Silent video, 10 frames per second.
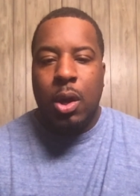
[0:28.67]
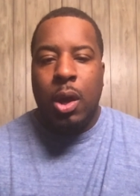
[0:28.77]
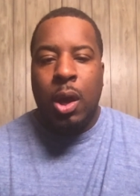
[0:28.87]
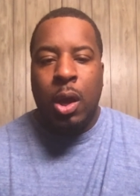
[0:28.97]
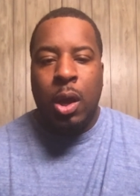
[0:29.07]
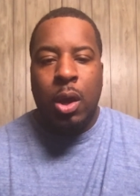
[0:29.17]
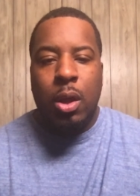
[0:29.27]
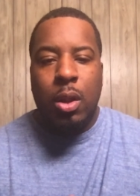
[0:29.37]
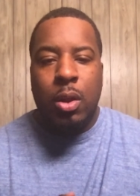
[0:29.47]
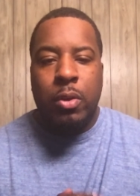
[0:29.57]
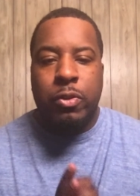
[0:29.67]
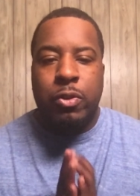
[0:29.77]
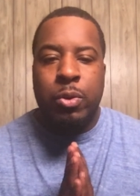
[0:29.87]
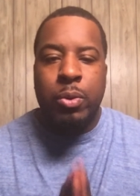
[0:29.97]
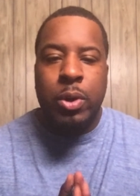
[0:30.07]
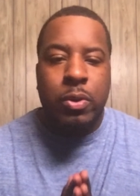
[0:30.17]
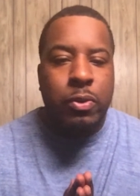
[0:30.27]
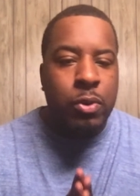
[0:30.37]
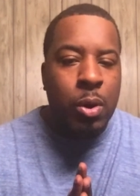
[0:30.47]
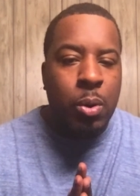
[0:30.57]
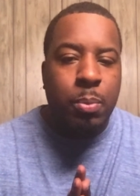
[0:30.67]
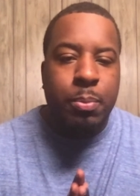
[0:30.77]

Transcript: and let's do this. So